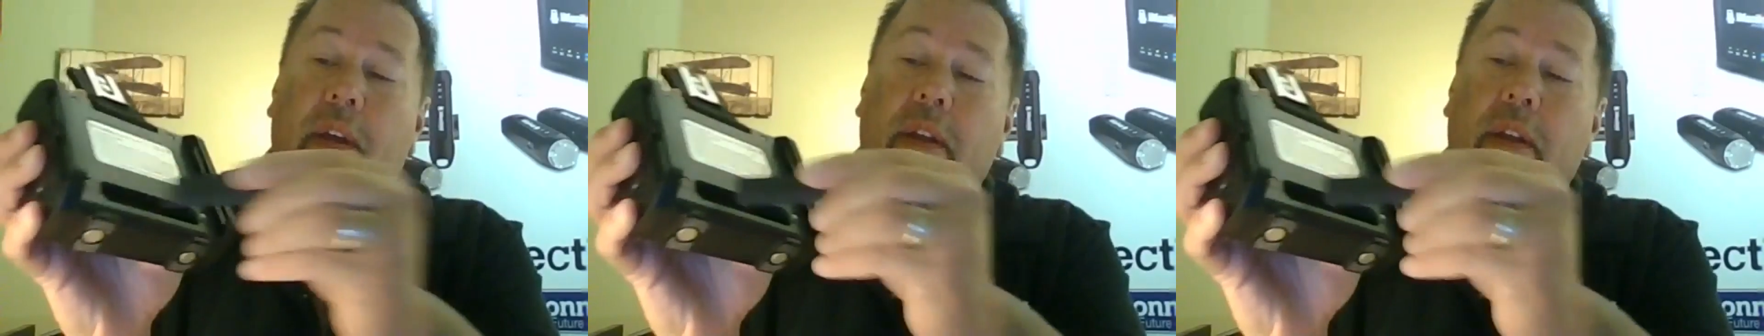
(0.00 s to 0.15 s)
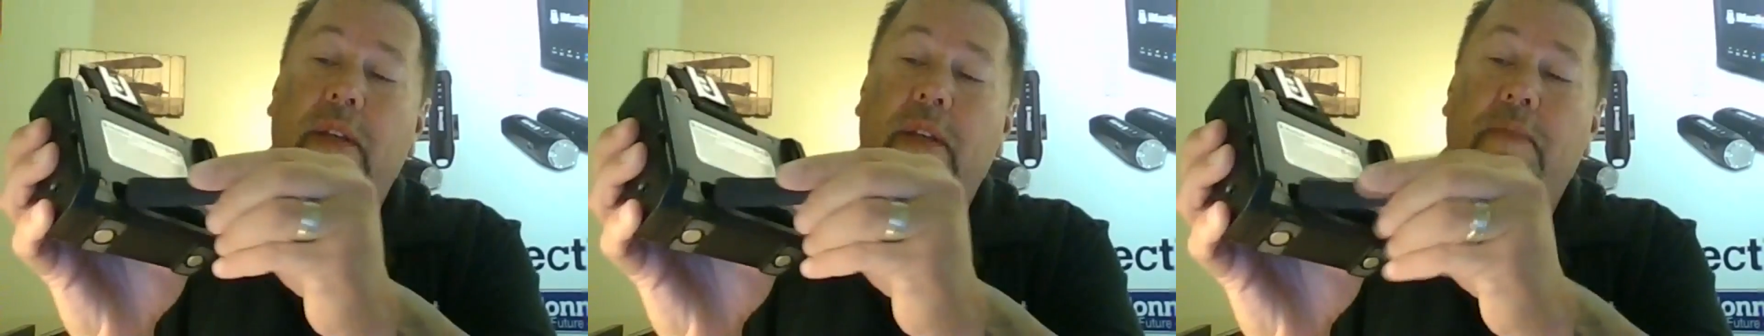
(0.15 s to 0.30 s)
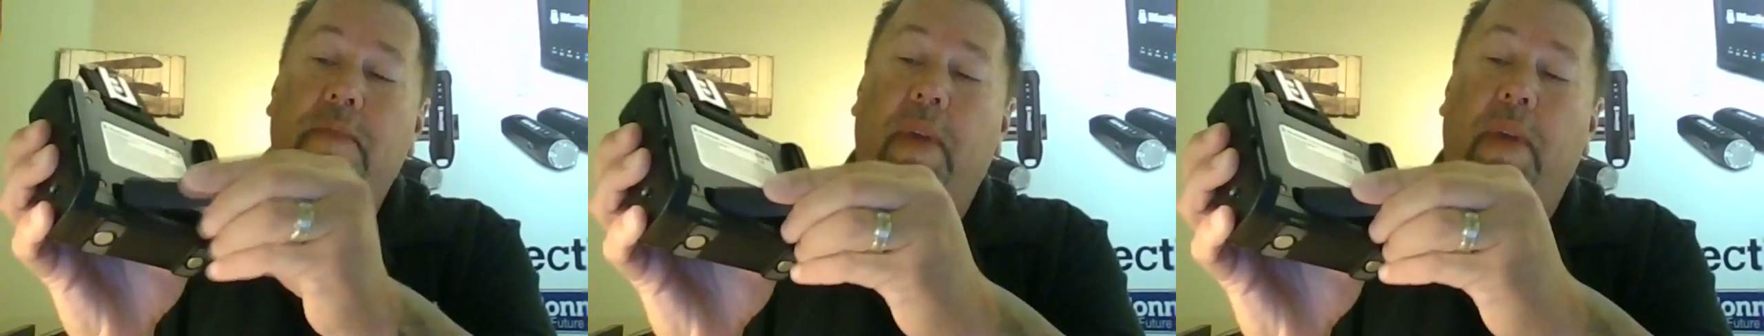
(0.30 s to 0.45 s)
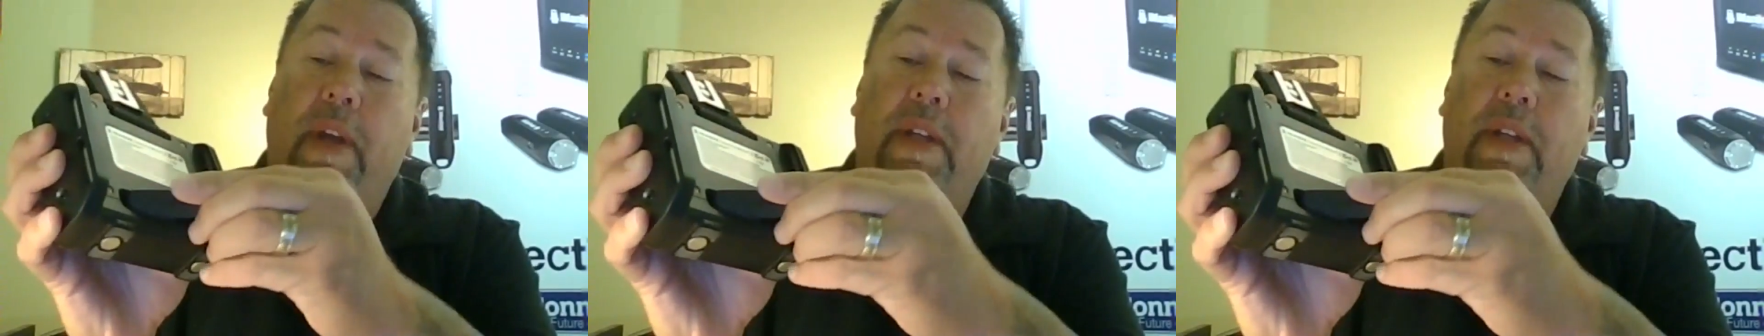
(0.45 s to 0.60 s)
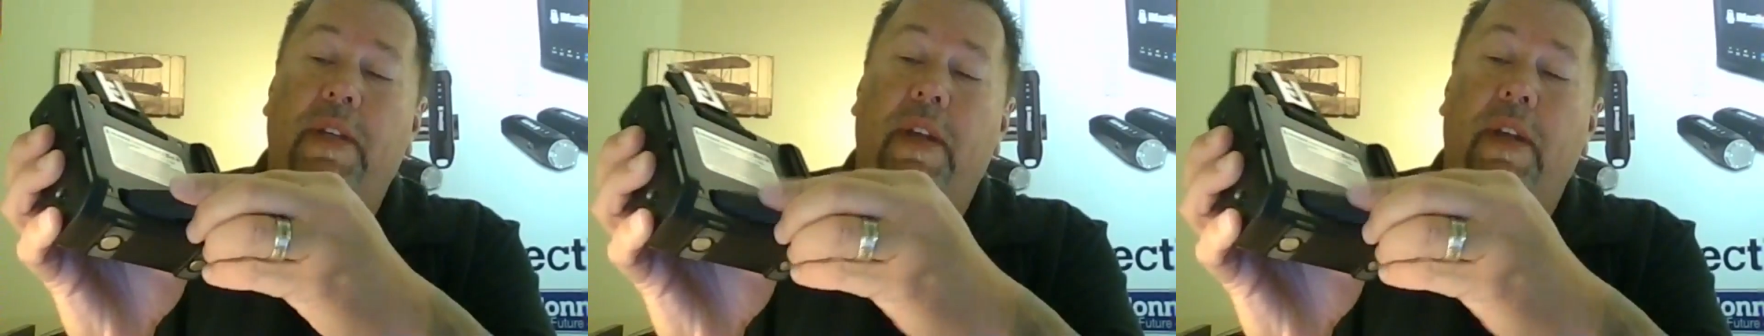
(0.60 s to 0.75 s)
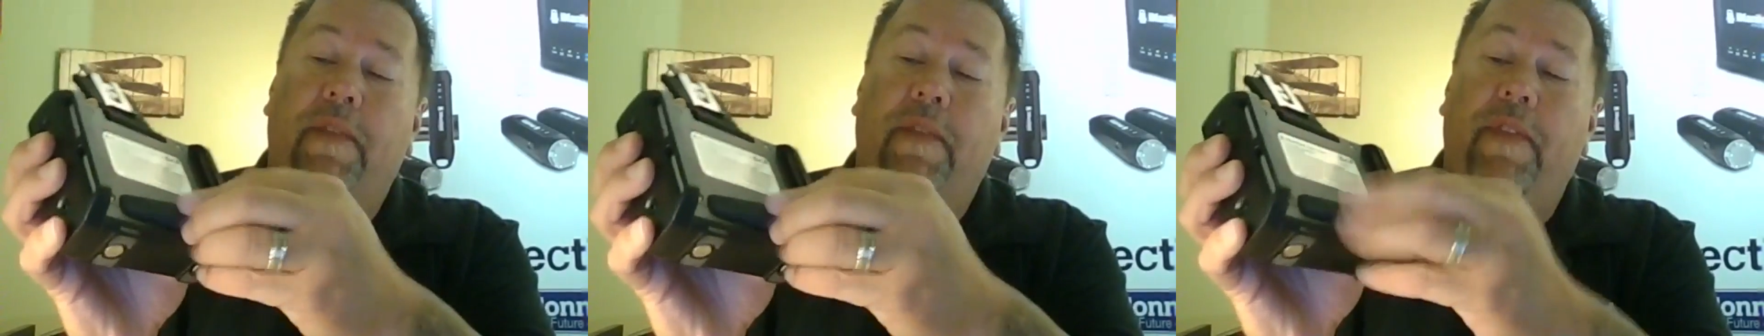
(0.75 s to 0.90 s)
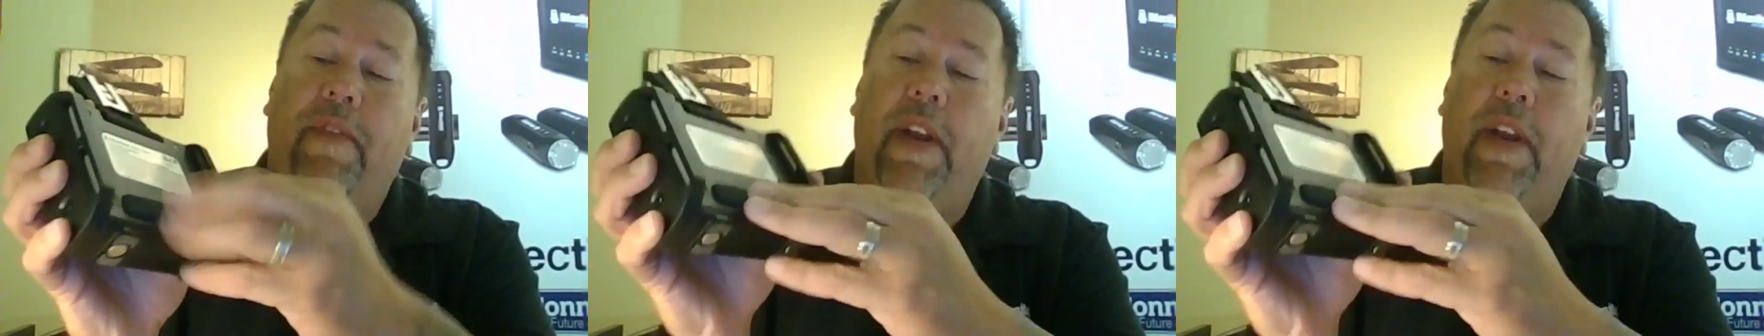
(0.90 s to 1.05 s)
This plug's going
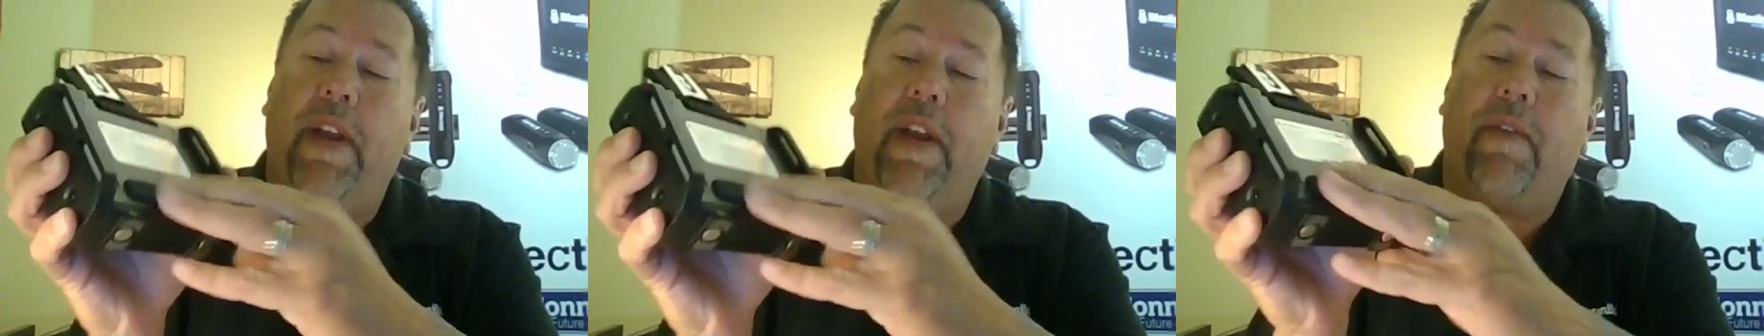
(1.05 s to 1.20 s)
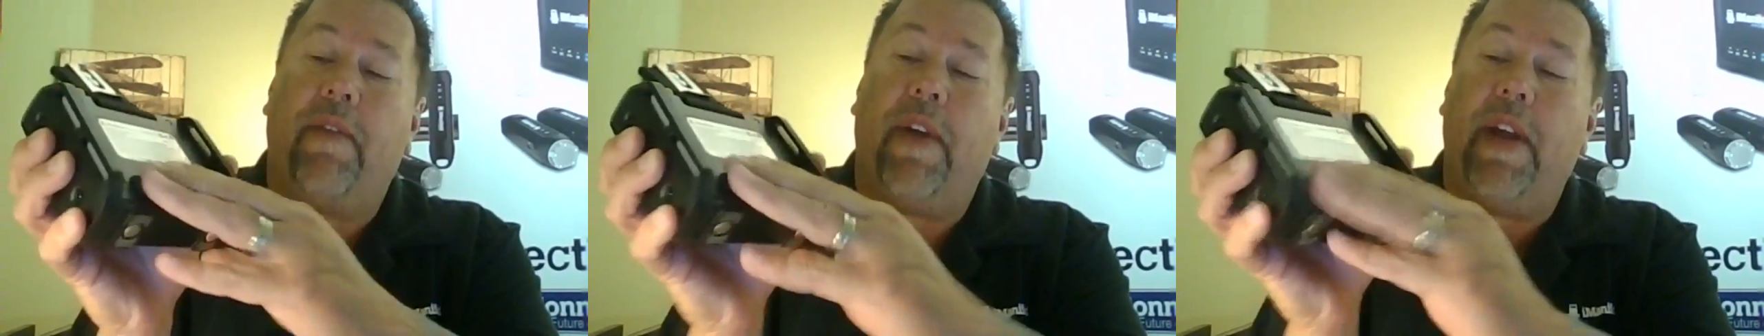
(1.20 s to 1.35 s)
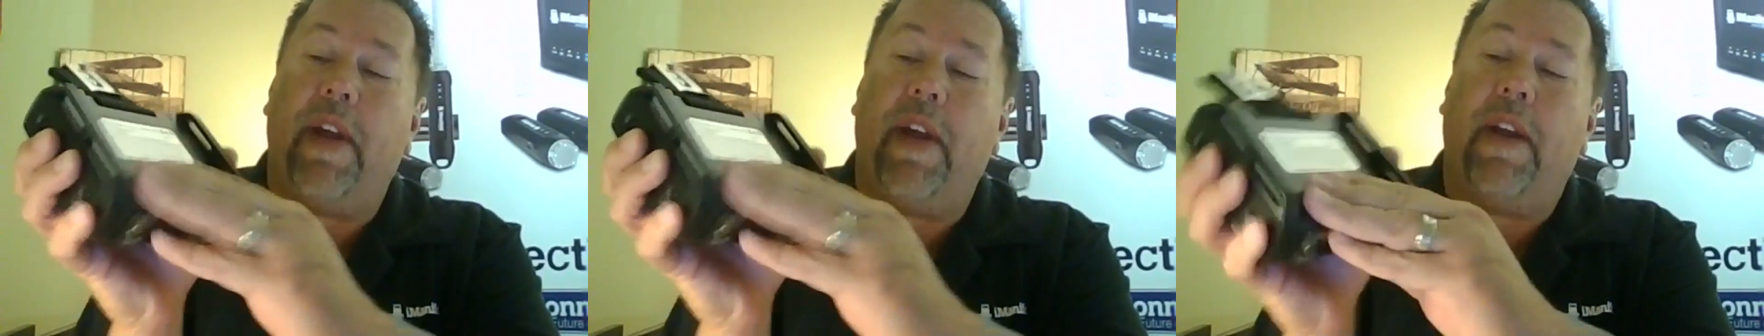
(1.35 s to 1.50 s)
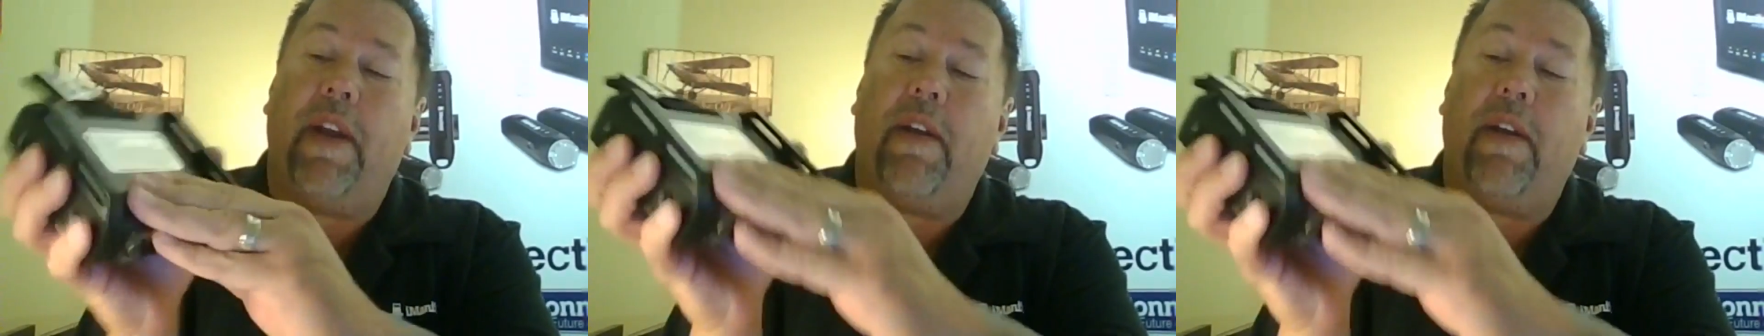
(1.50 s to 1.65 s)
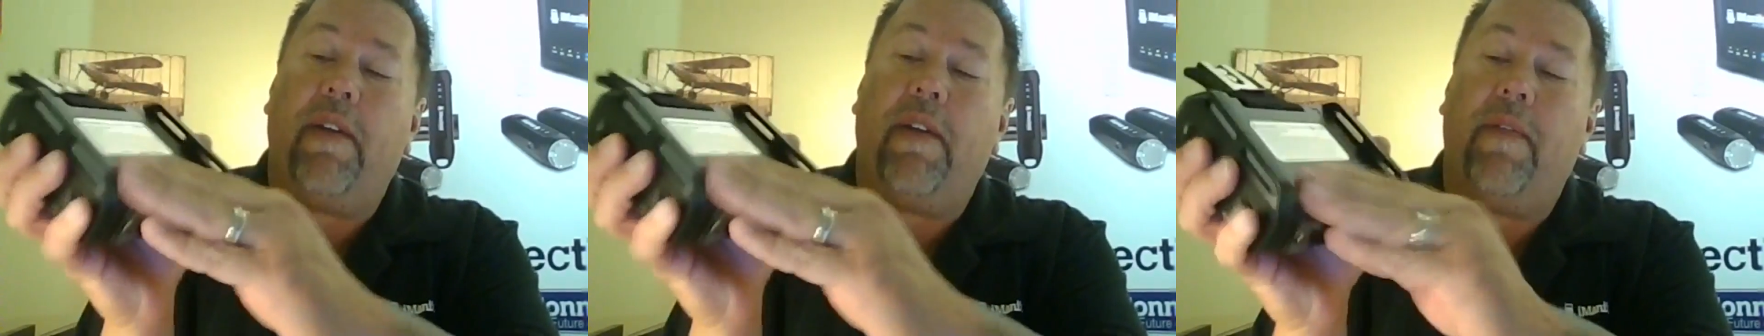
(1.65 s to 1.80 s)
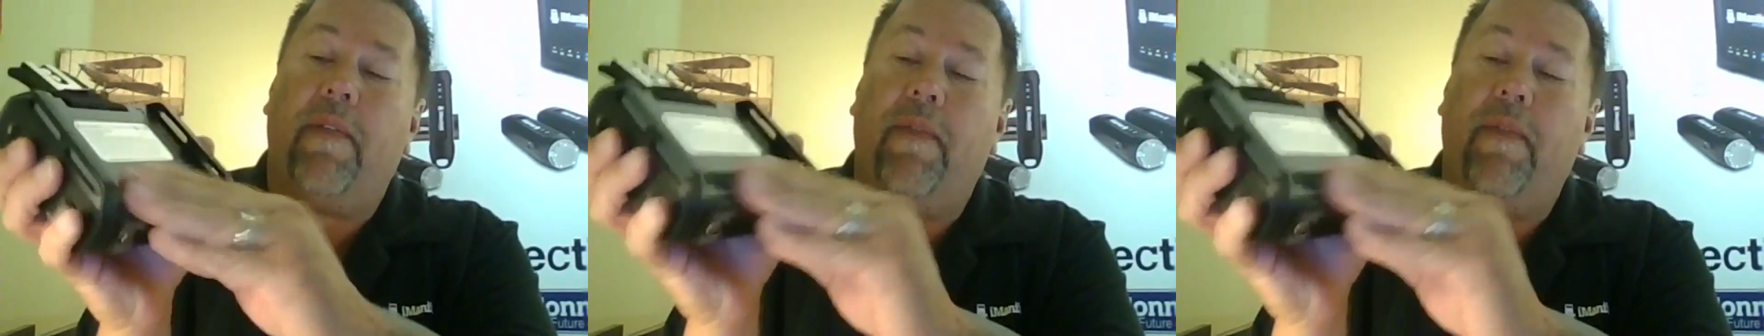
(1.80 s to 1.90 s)
to fit in right here.